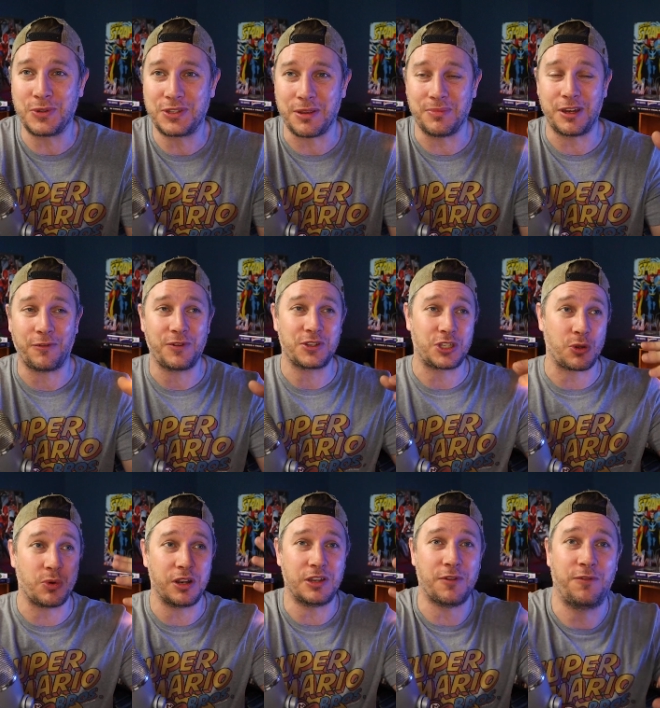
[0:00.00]
doing something different, so
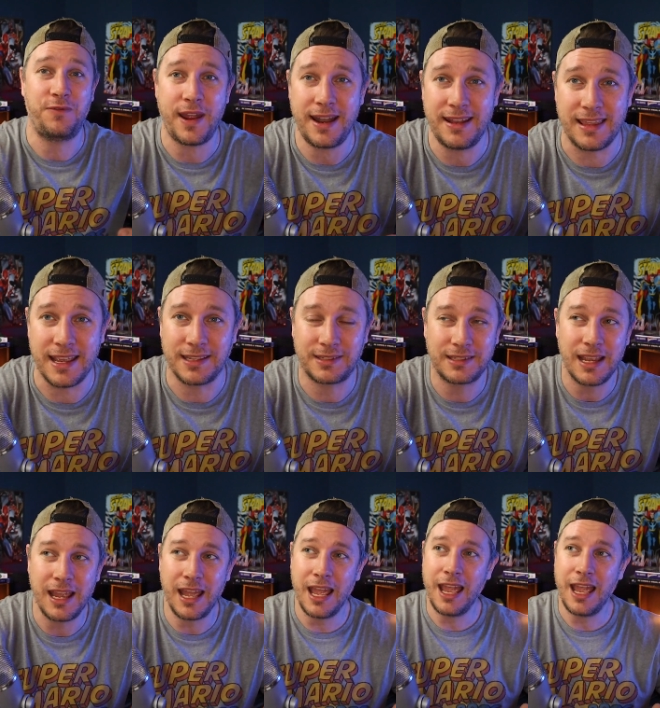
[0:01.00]
you want to defend this,